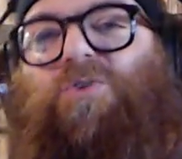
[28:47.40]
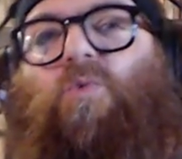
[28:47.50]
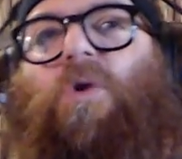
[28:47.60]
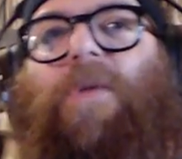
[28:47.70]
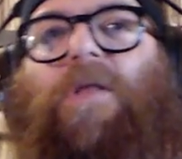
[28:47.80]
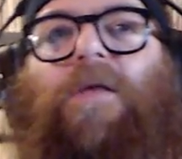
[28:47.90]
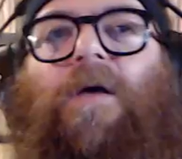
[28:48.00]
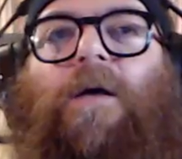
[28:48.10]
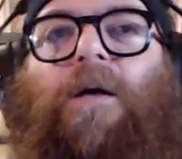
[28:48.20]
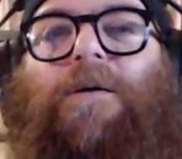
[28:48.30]
this woman.
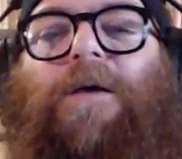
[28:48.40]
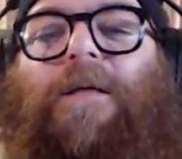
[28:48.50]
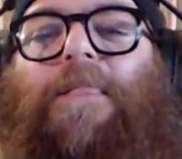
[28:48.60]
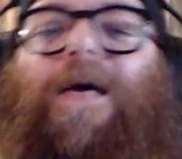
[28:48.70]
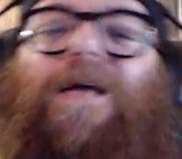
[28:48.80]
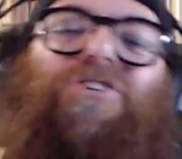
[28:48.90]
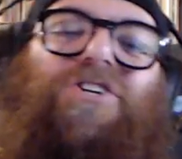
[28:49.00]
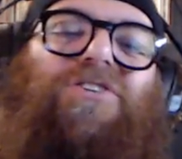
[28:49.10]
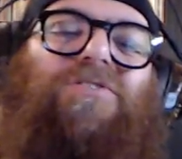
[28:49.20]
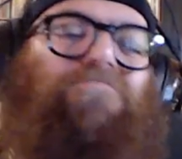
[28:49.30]
Okay, and
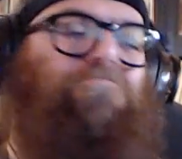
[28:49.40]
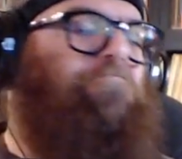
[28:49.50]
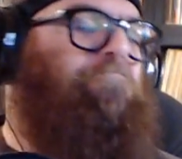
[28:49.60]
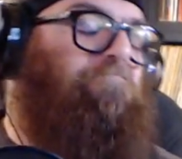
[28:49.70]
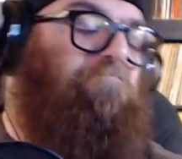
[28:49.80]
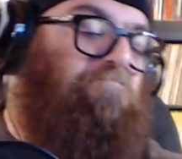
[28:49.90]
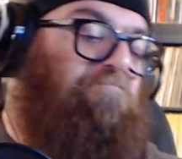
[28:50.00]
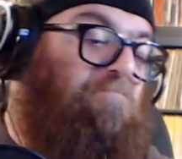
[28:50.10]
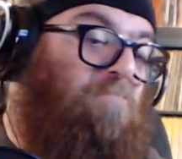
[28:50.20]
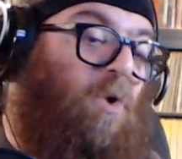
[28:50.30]
she's
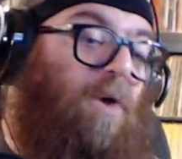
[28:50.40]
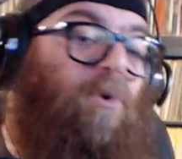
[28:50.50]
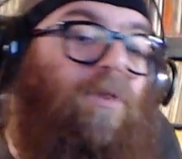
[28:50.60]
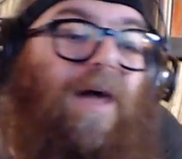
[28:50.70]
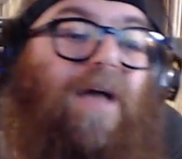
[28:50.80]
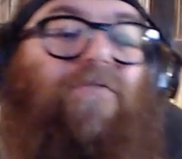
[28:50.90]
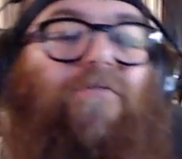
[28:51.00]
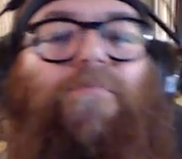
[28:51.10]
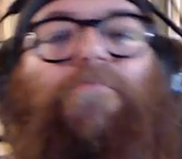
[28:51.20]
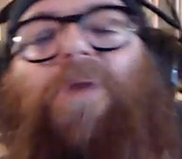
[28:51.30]
normal life,